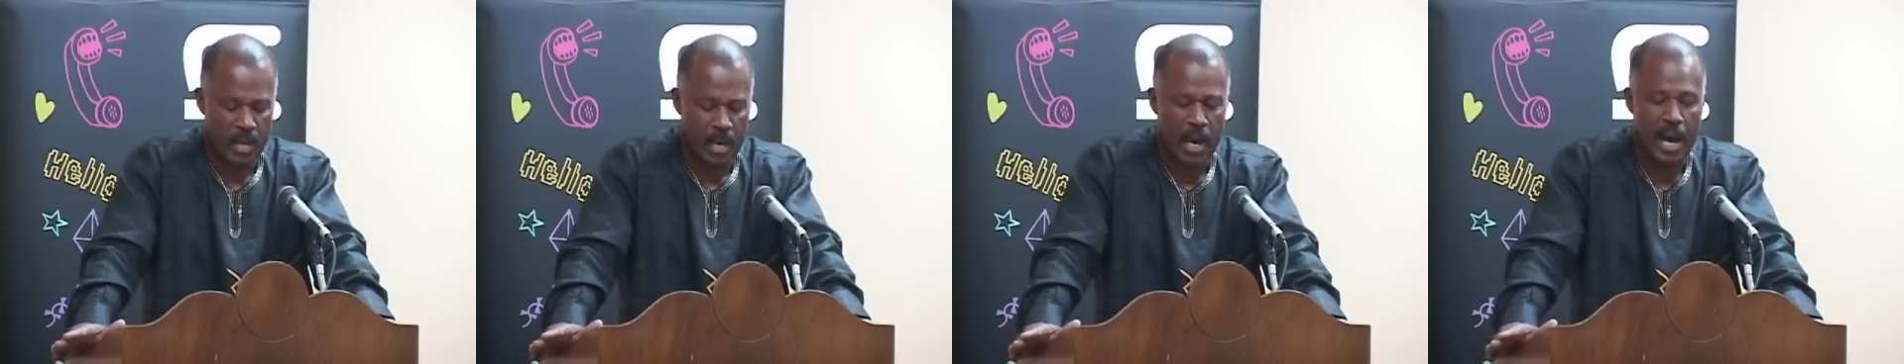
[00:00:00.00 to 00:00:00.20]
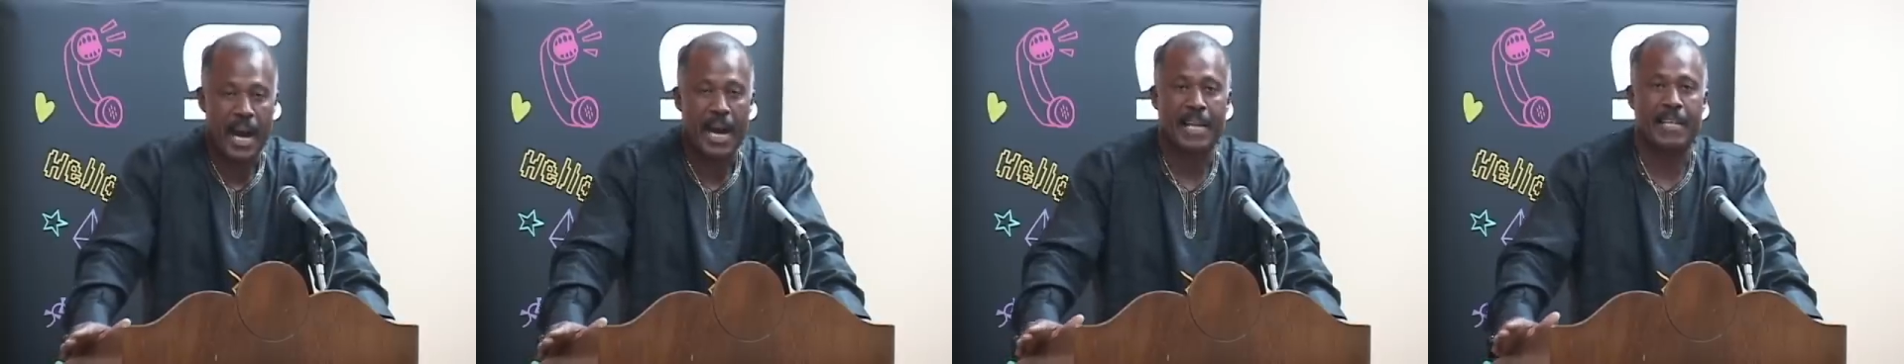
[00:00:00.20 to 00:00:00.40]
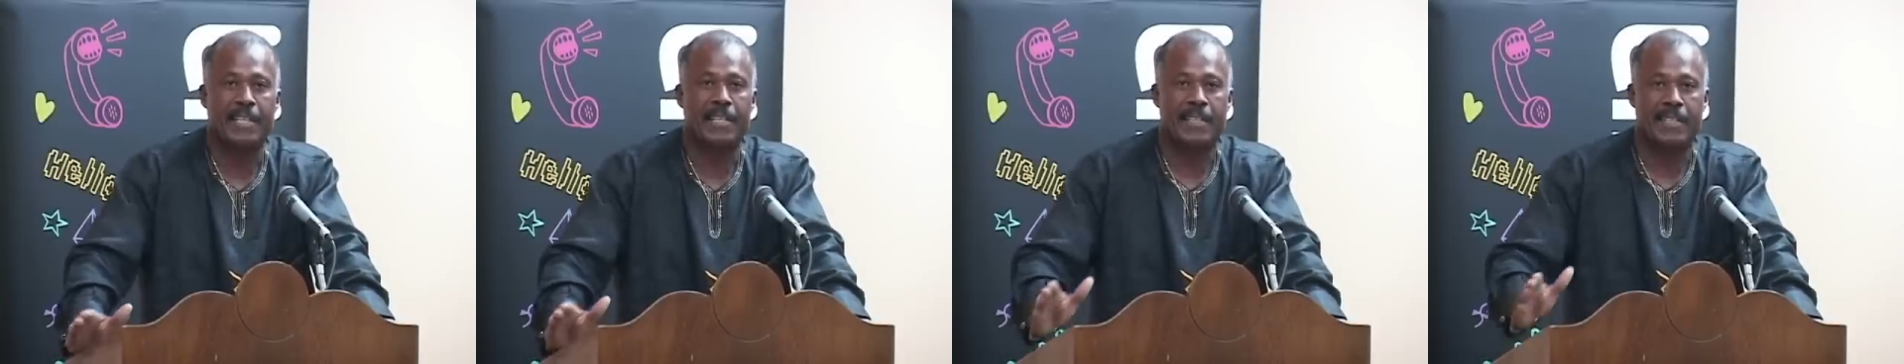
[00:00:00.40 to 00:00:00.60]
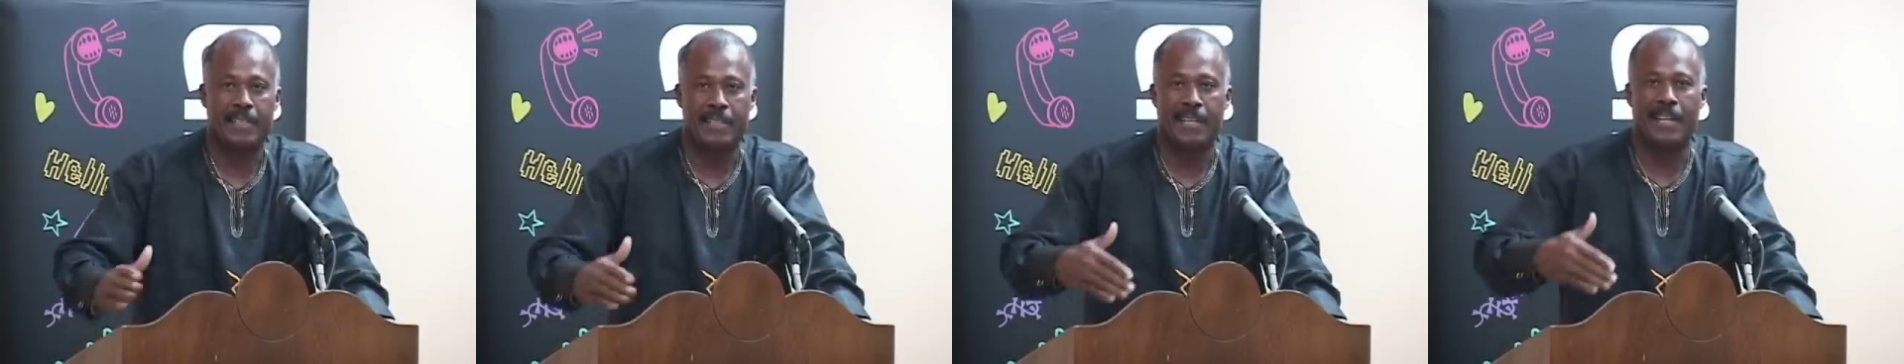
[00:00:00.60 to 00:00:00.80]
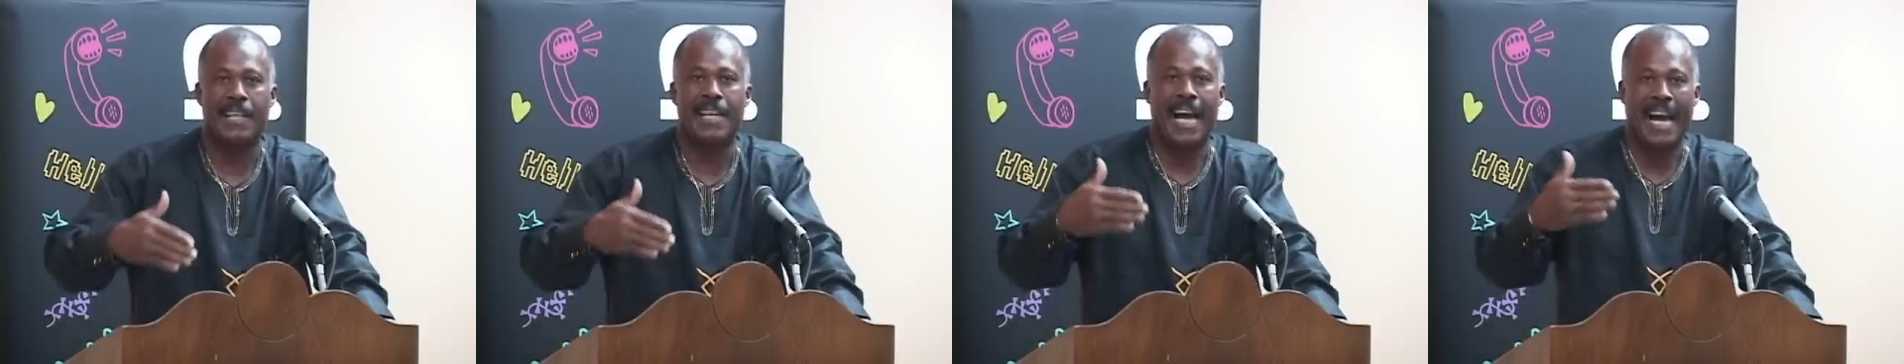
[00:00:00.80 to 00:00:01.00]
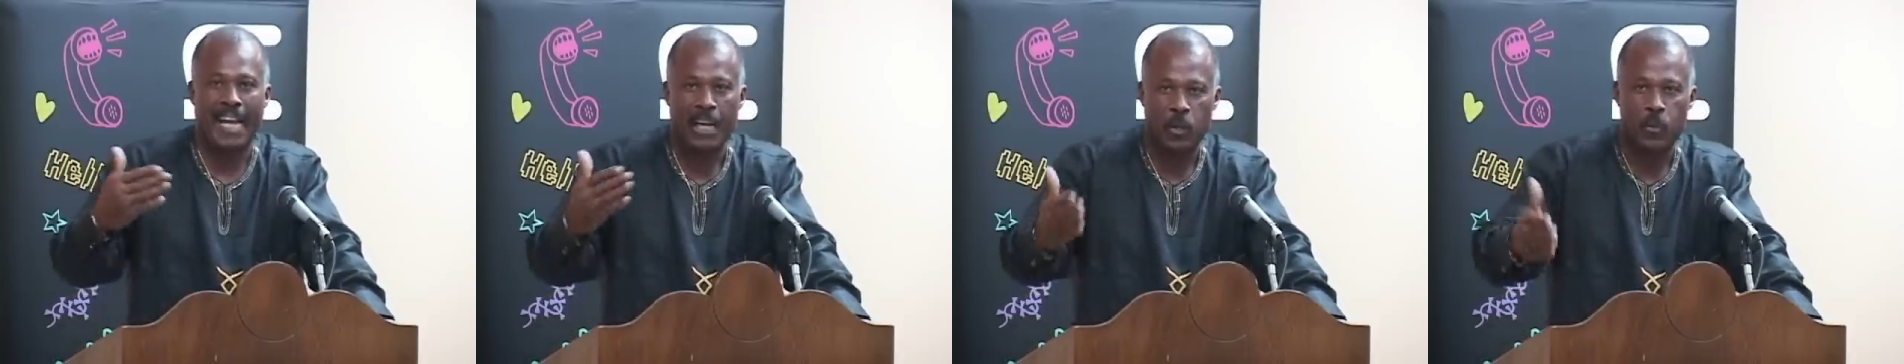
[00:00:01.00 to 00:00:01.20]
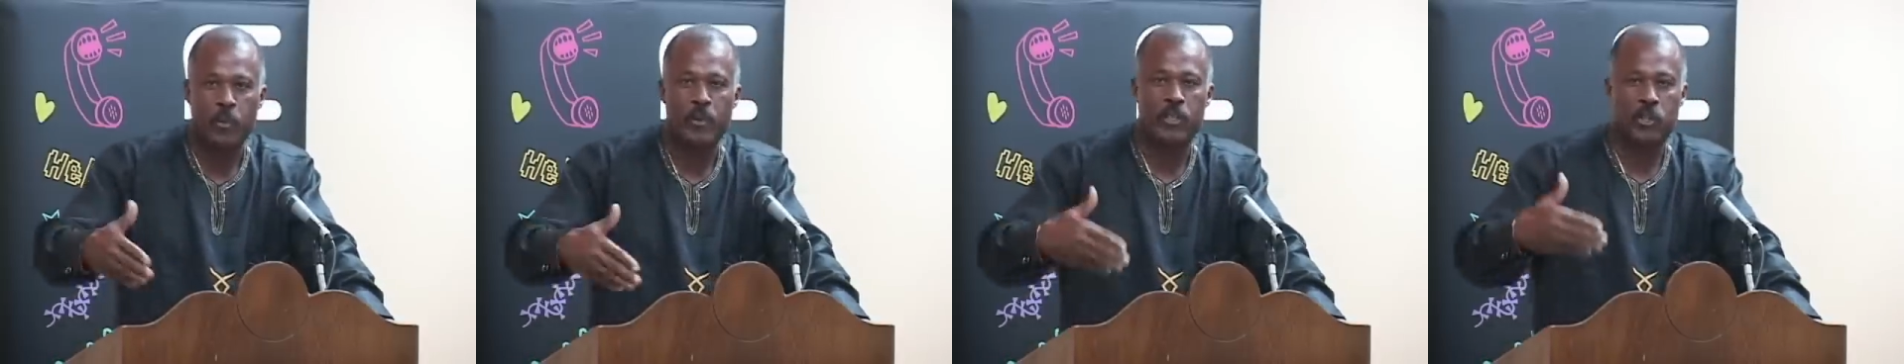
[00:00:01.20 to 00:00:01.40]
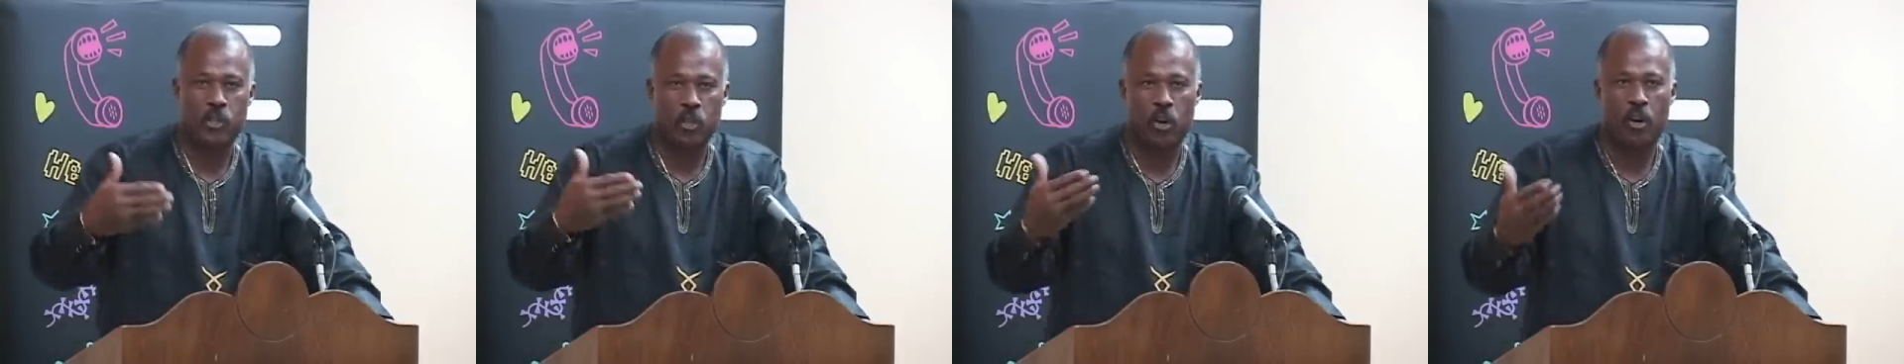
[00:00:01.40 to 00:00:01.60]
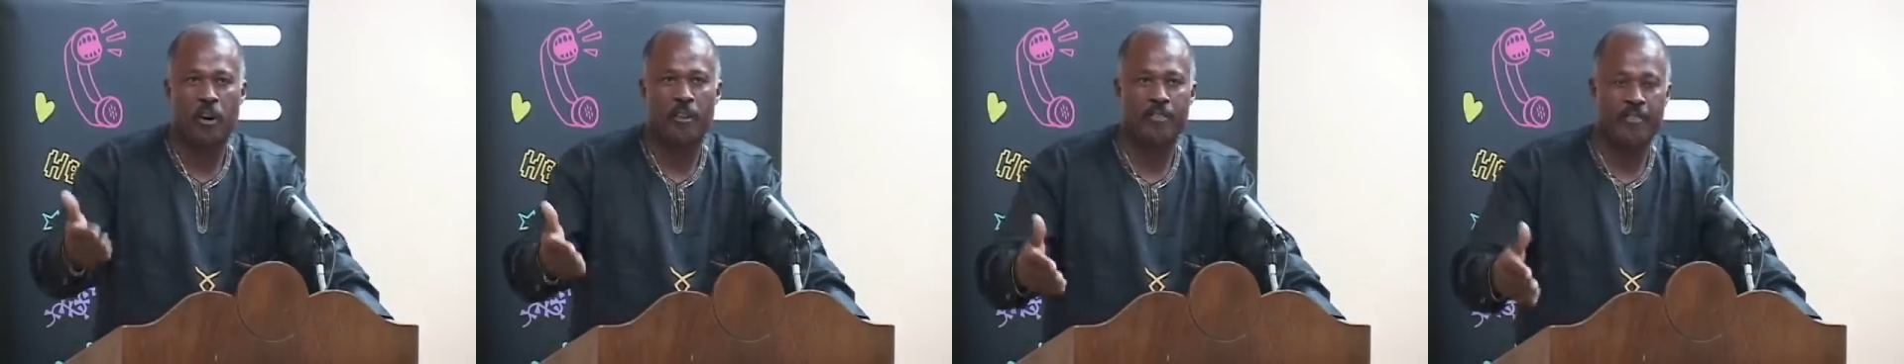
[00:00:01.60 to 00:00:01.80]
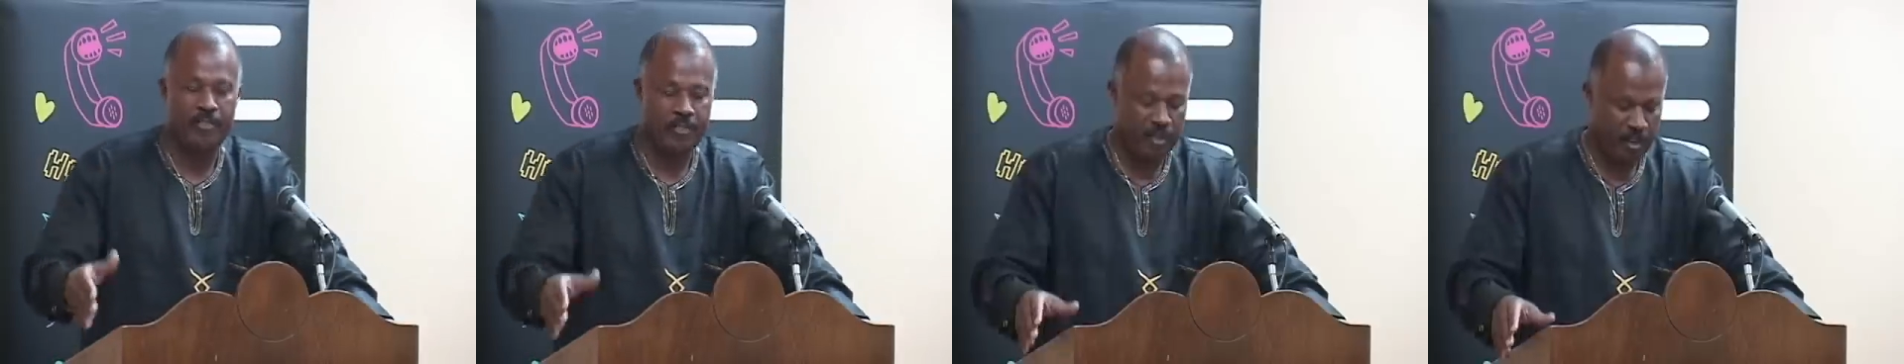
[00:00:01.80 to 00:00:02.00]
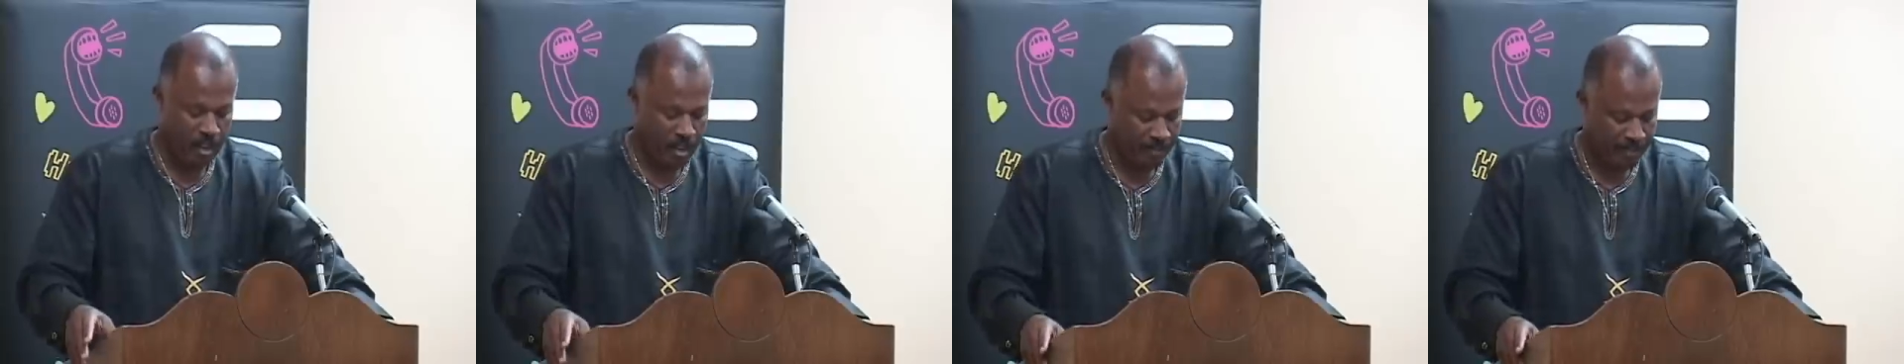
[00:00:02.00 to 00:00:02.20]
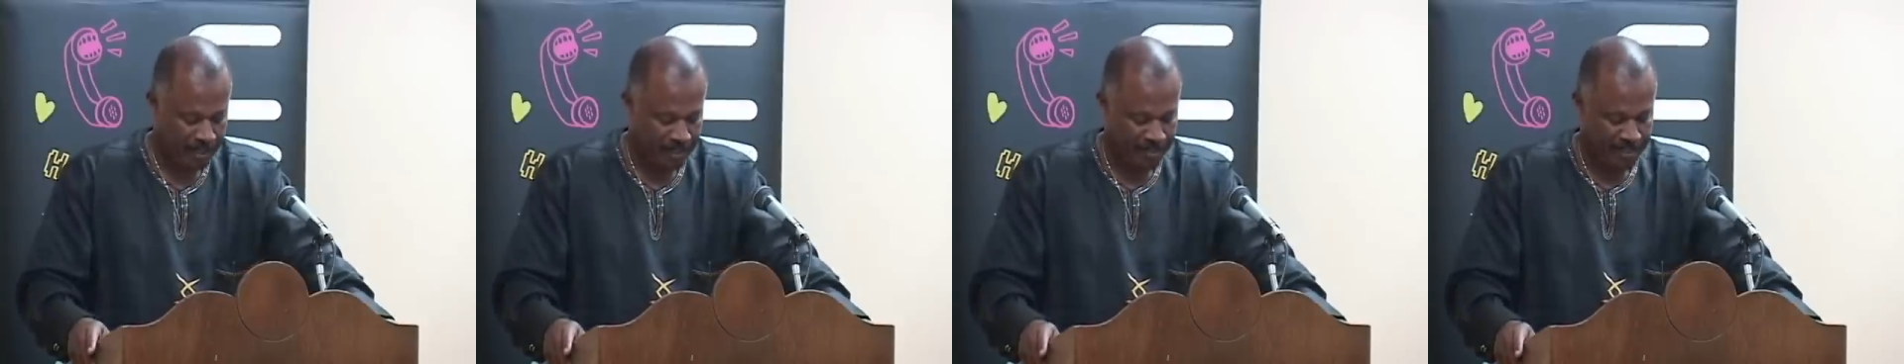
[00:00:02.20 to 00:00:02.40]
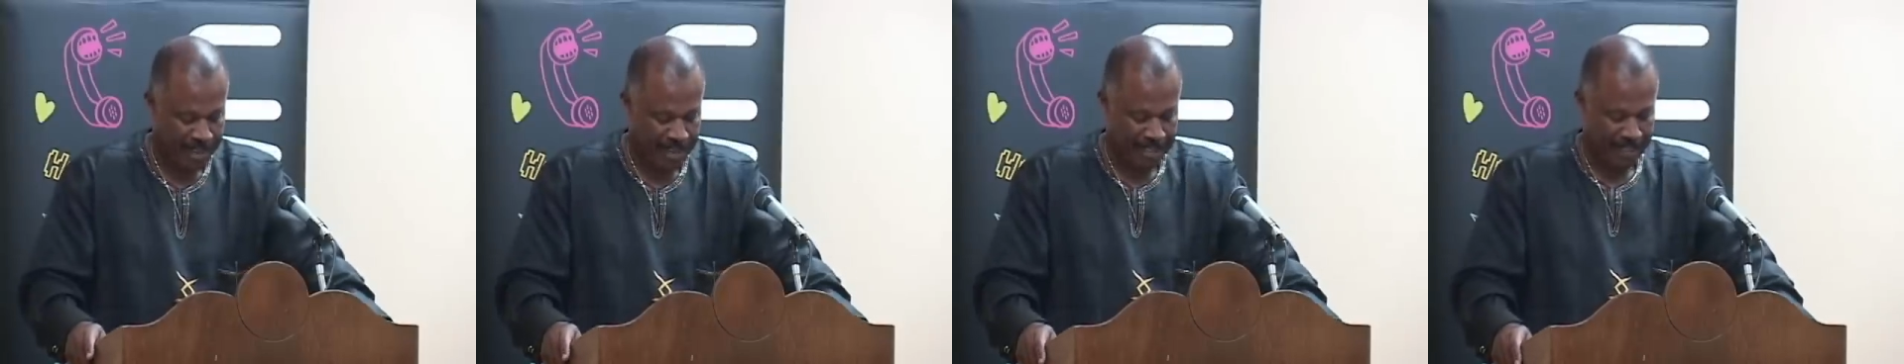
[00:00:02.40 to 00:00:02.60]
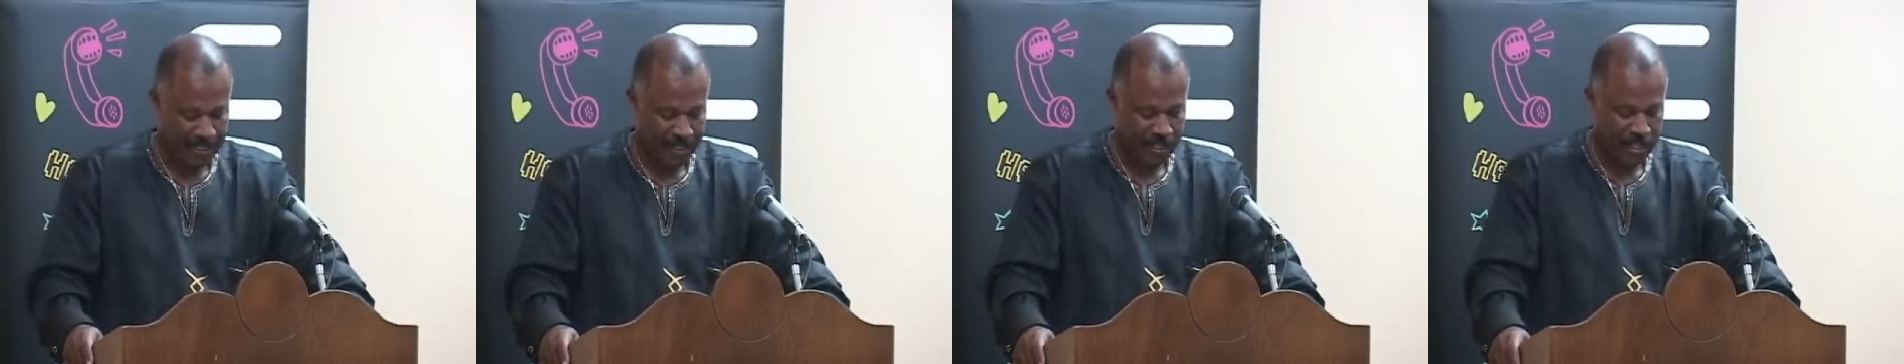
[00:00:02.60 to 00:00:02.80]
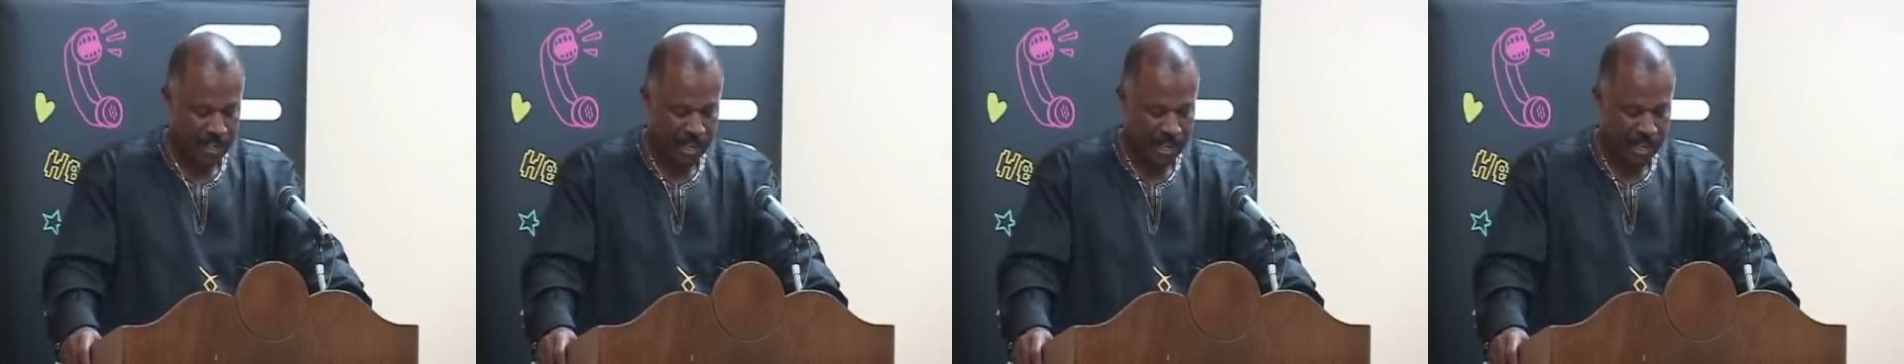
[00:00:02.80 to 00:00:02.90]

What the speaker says: And the language of defiance.